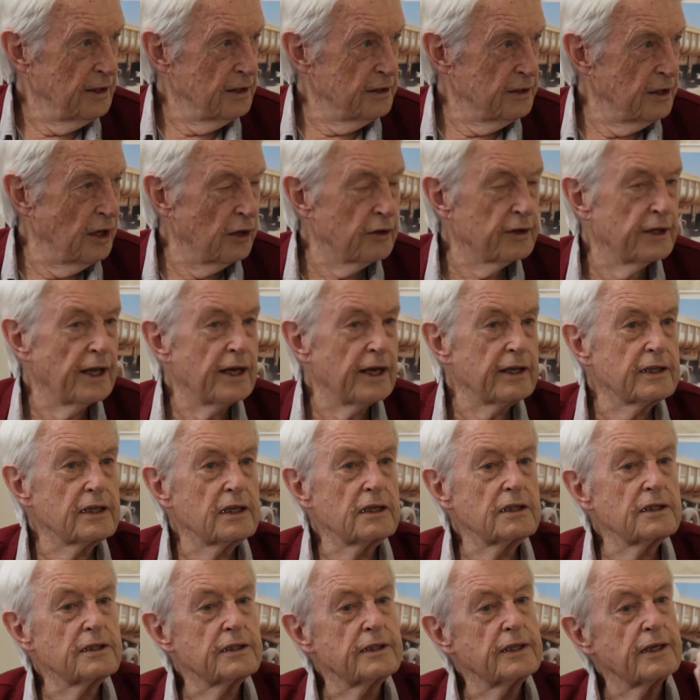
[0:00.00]
Now that
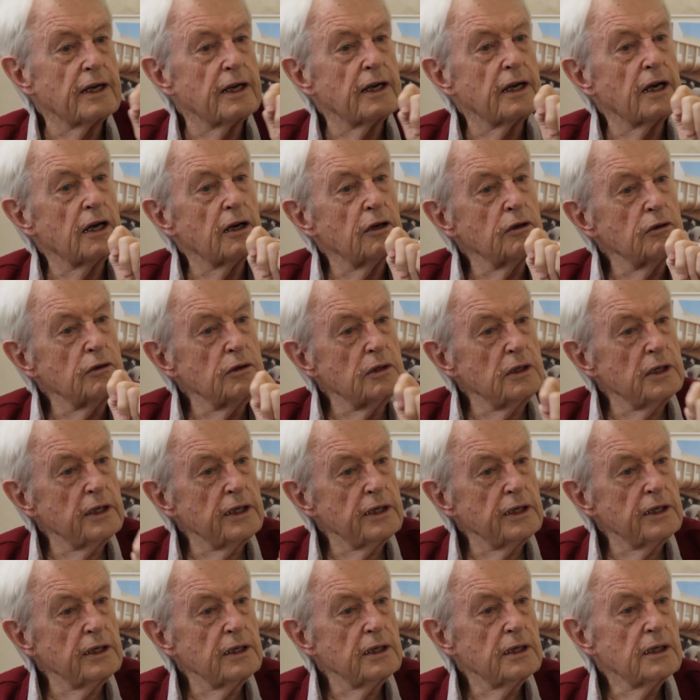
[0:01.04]
is the
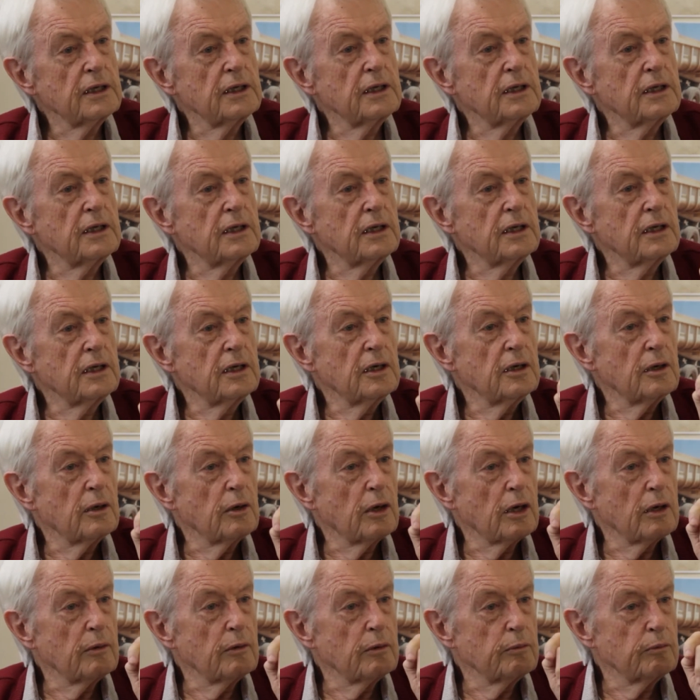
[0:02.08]
only
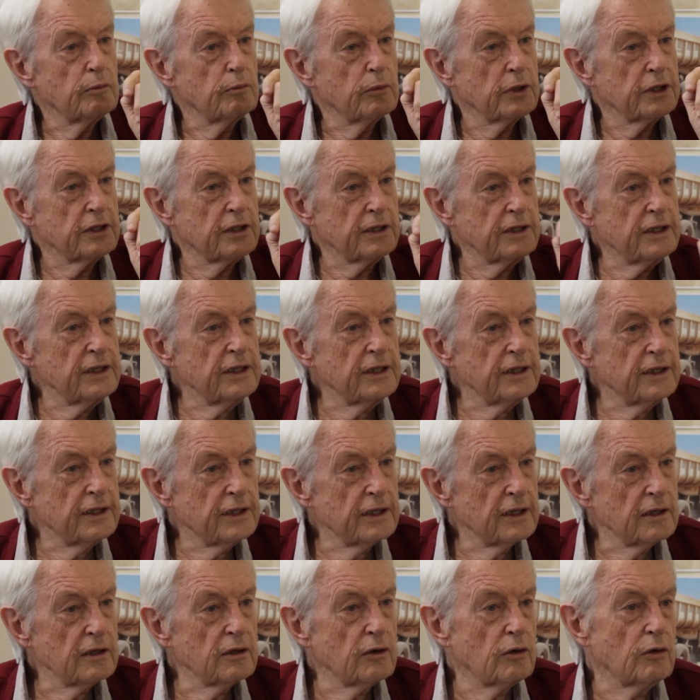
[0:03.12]

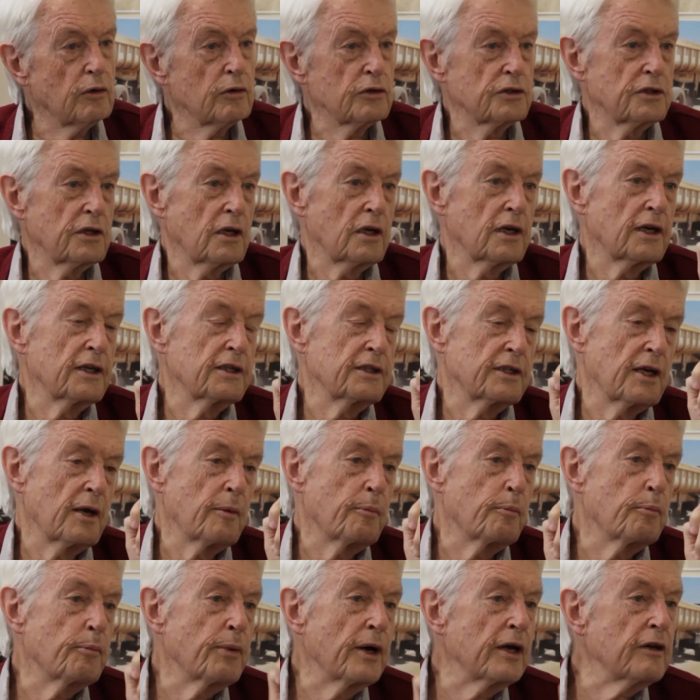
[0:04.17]
material, or shall I say
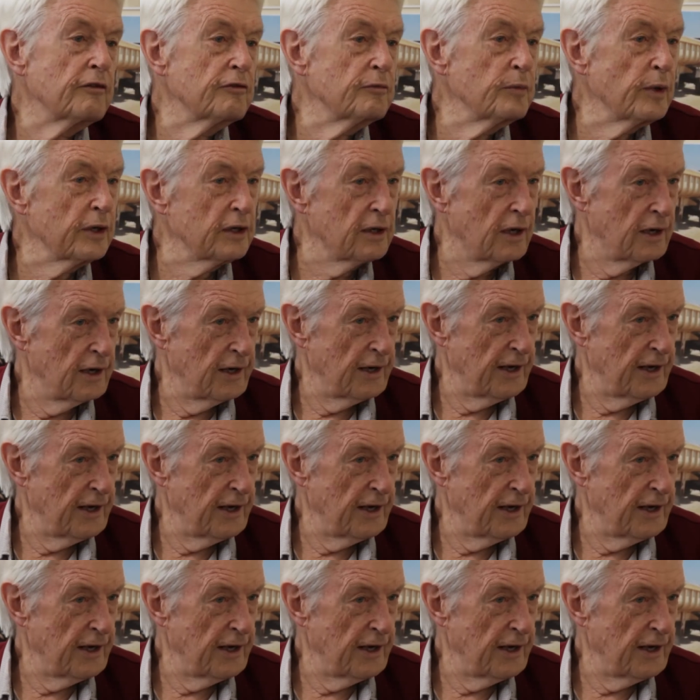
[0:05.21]
pavement